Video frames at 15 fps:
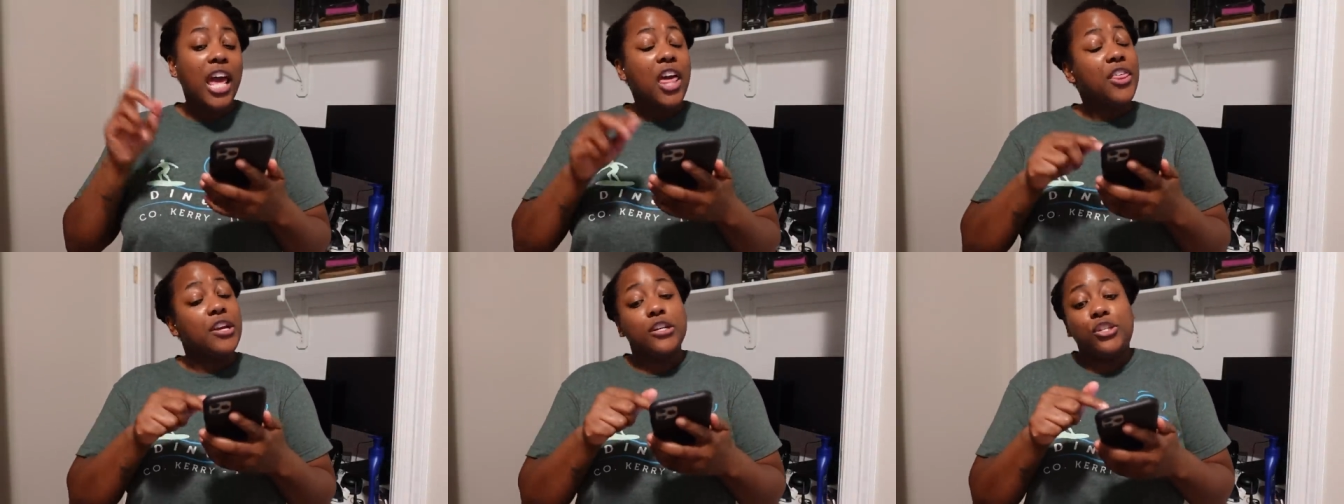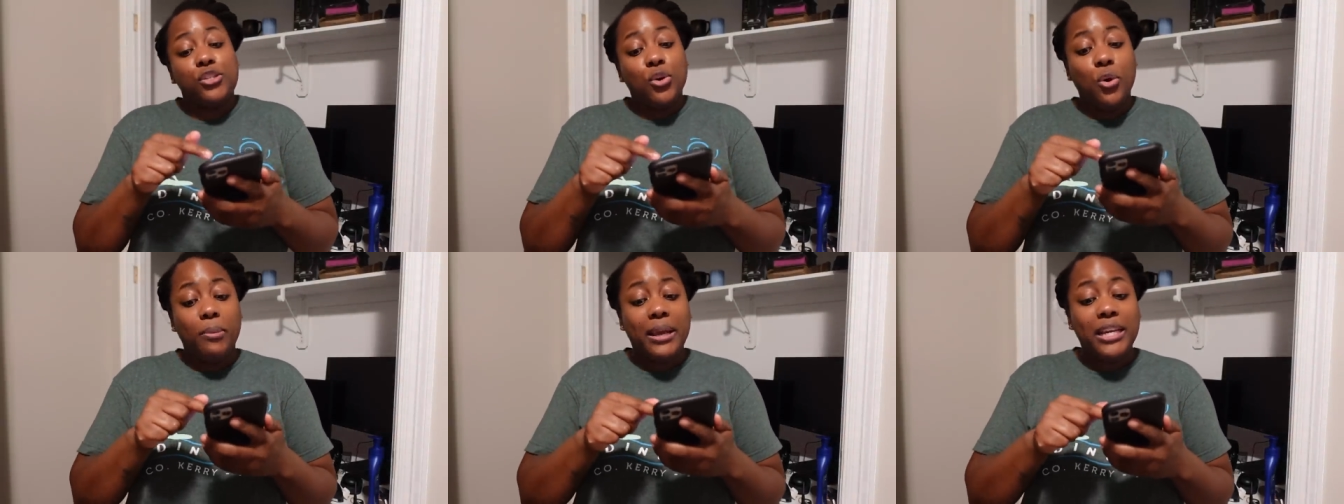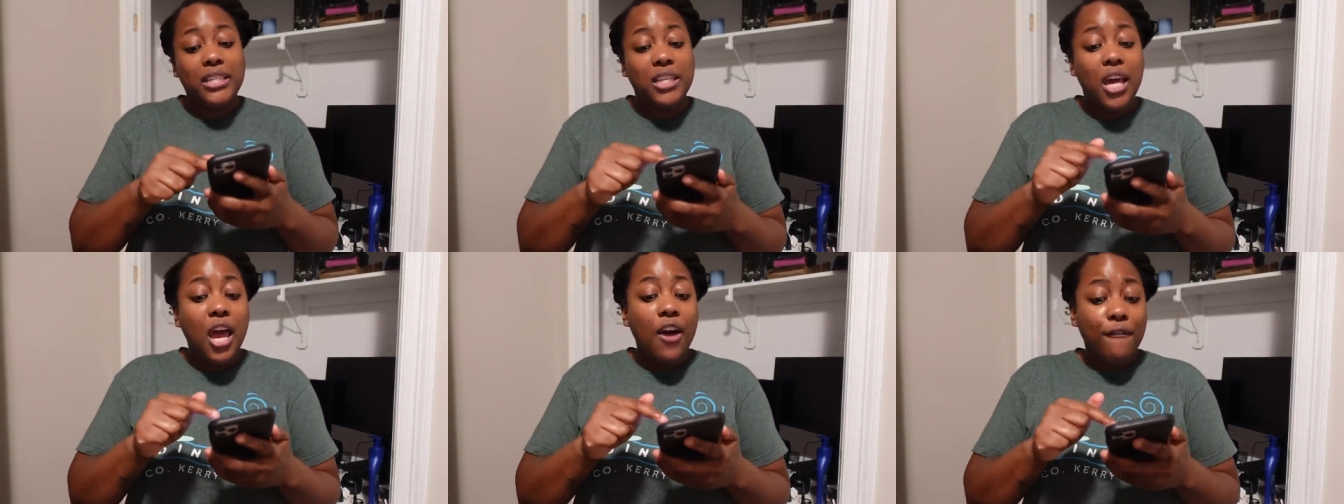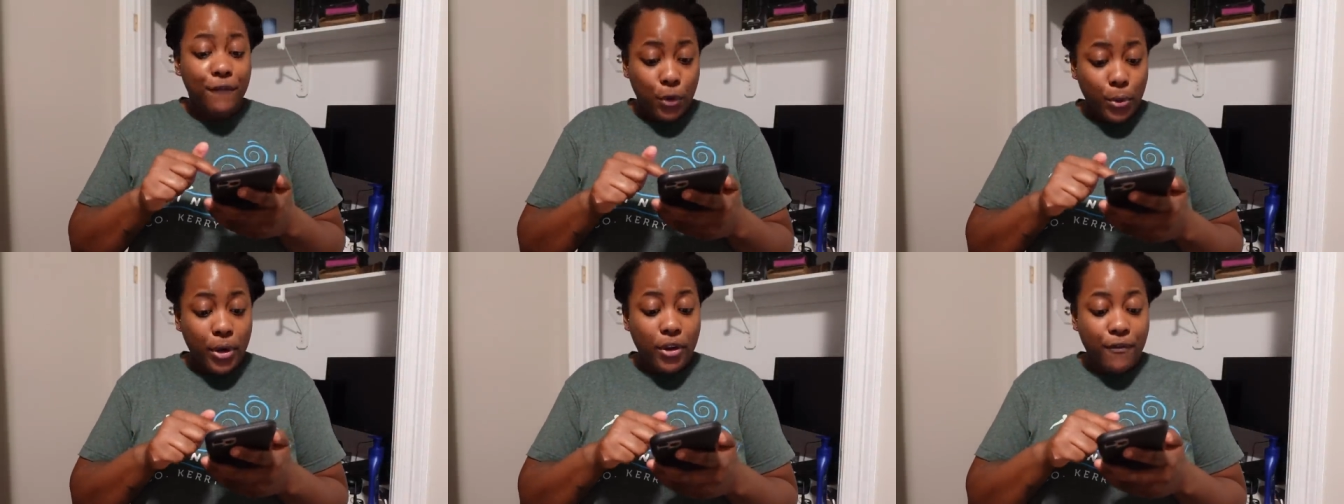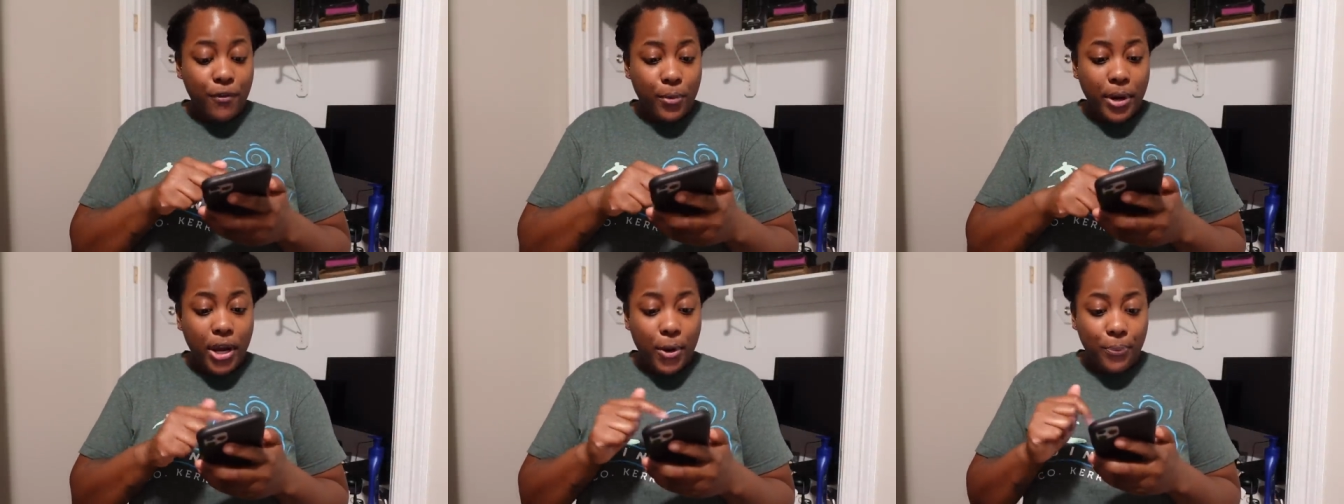their soulmates. For real,
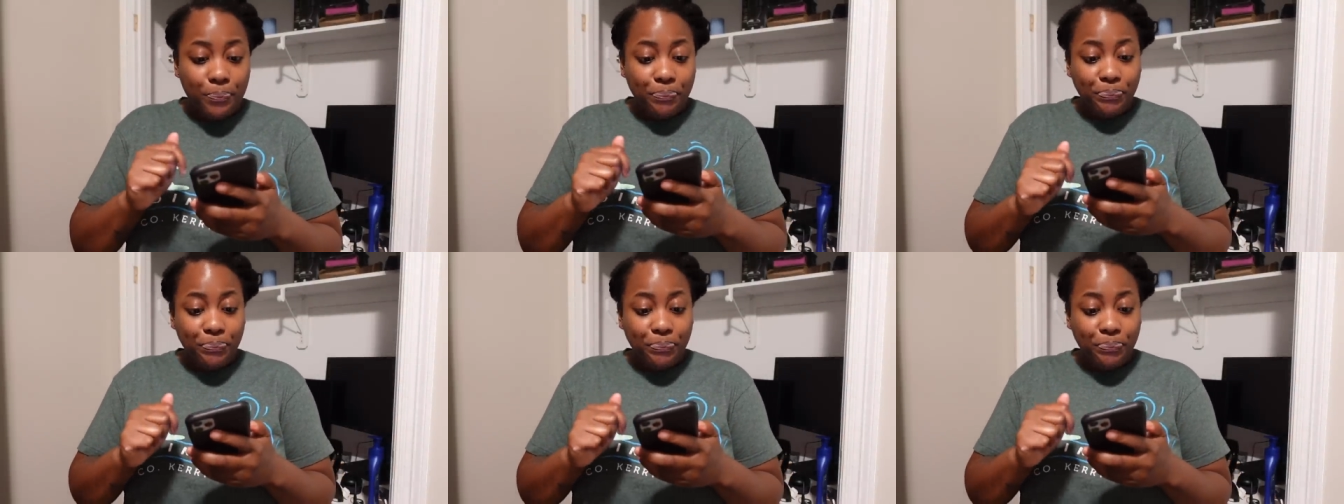for real.